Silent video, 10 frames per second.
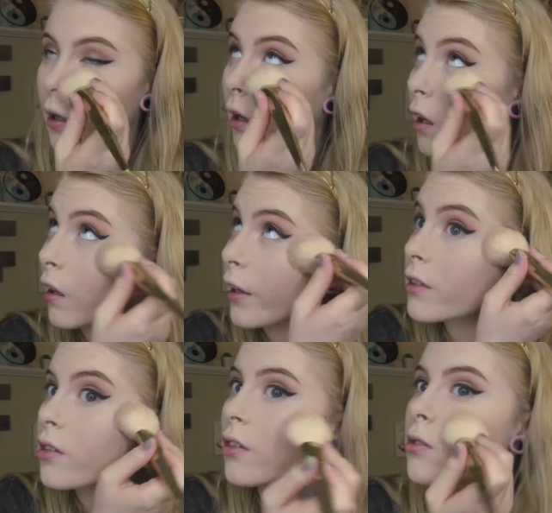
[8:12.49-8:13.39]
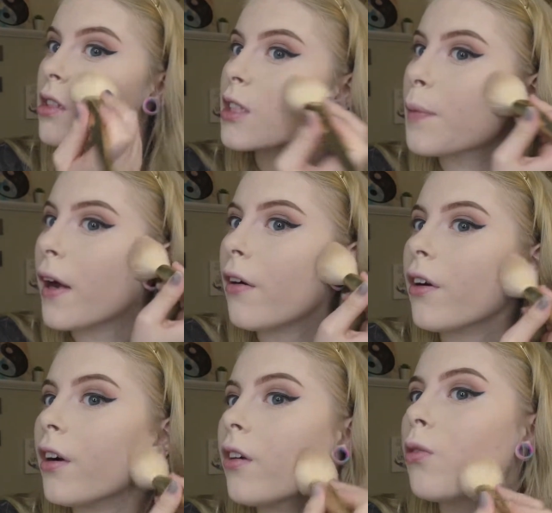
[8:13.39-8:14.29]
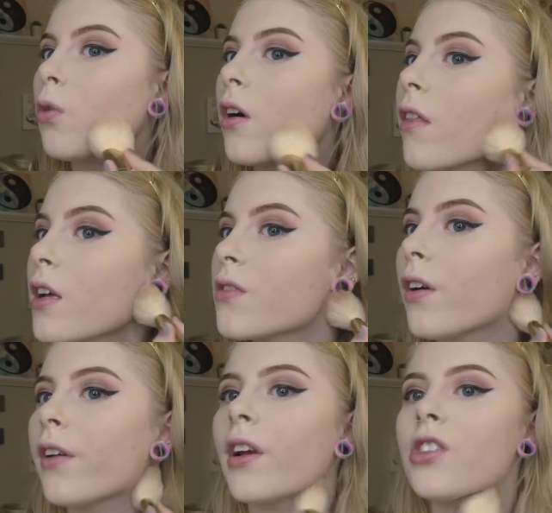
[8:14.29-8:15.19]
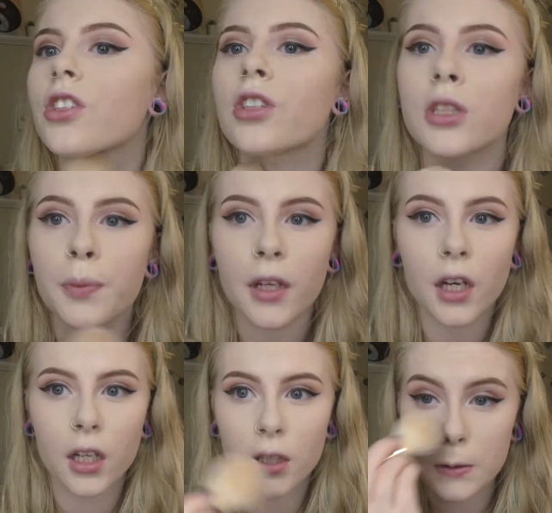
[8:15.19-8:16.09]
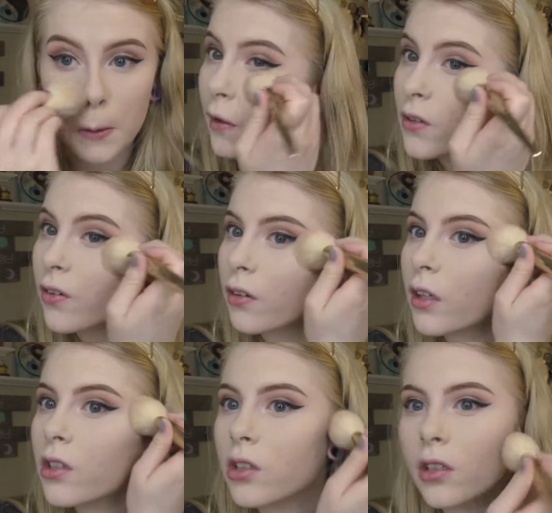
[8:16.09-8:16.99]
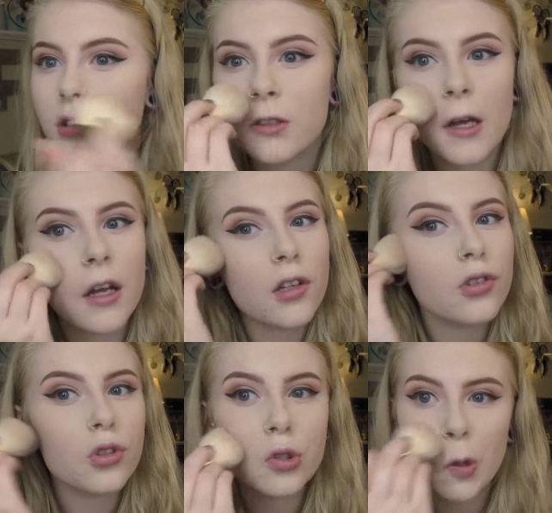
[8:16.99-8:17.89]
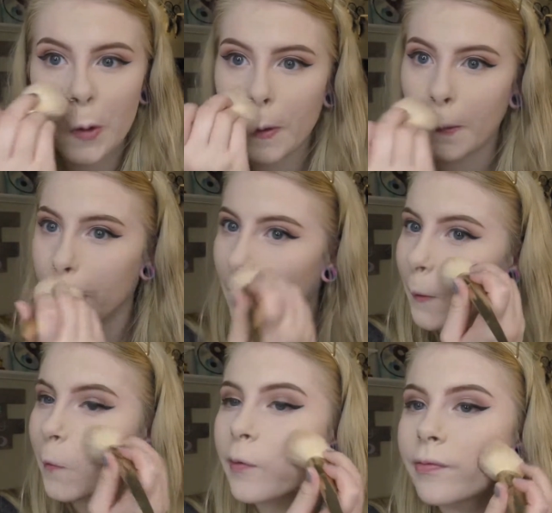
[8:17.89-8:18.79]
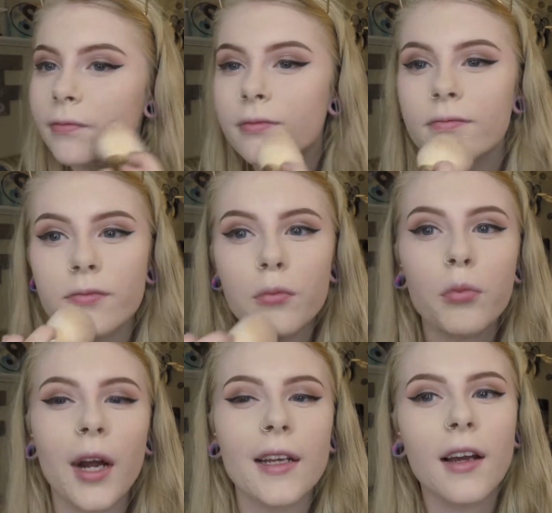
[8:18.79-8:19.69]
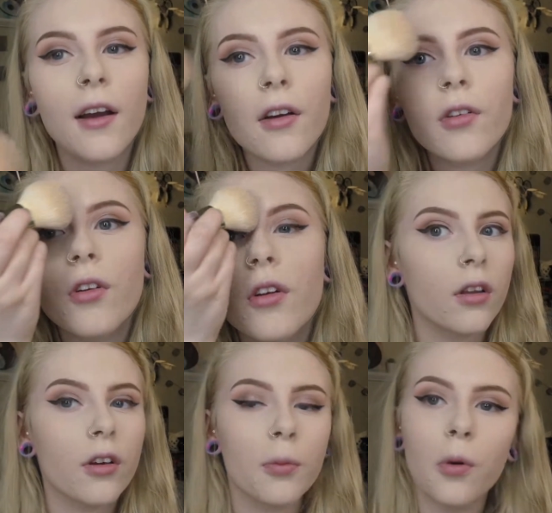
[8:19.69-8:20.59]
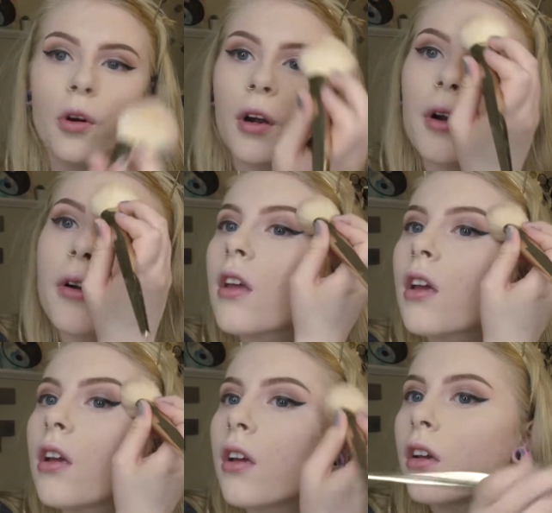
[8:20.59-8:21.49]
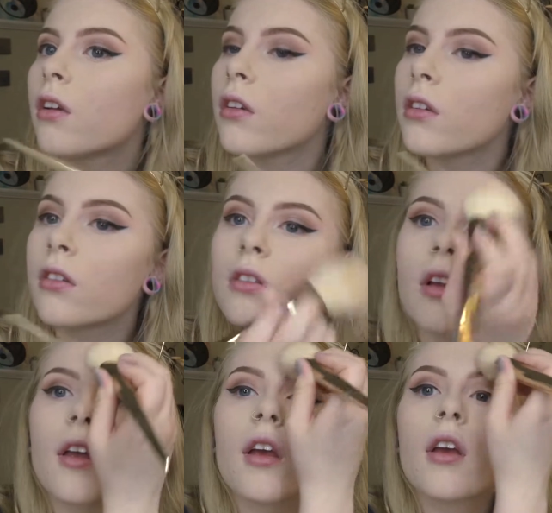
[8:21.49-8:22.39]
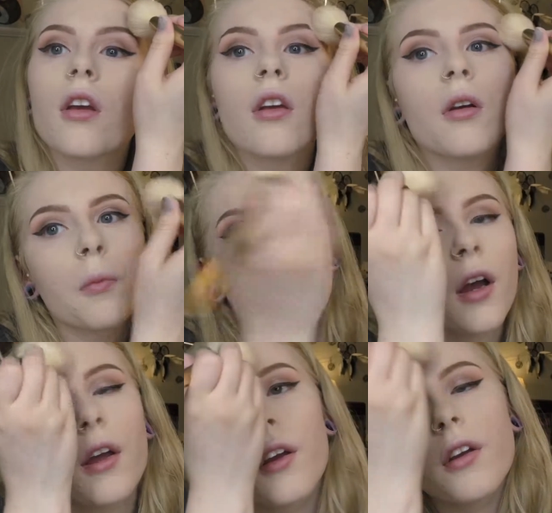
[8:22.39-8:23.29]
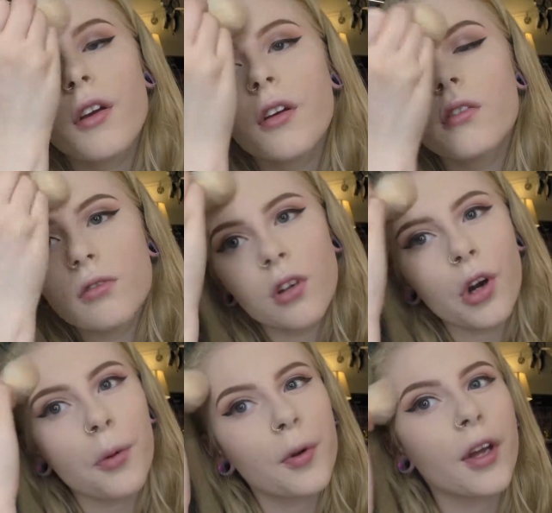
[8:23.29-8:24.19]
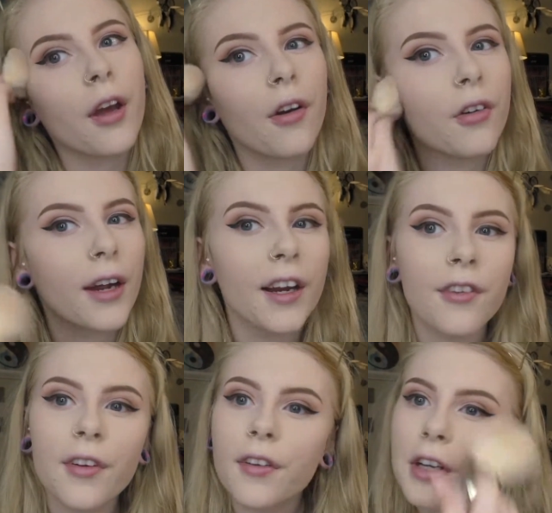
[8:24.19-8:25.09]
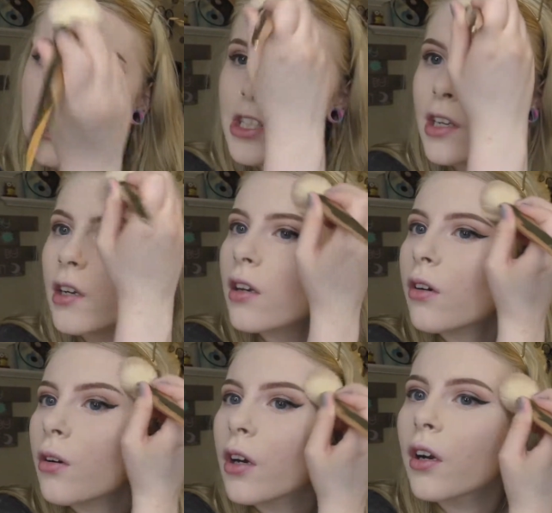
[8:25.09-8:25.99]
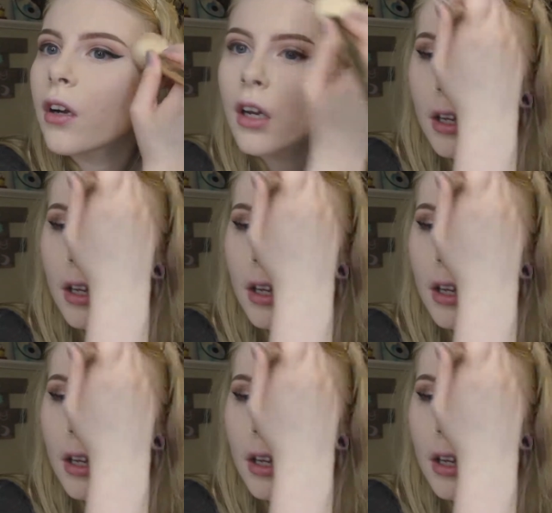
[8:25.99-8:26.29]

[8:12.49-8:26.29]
I like to use this powder for this foundation just because this foundation tends to break down a little more than like my Urban Decay All Nighter foundation or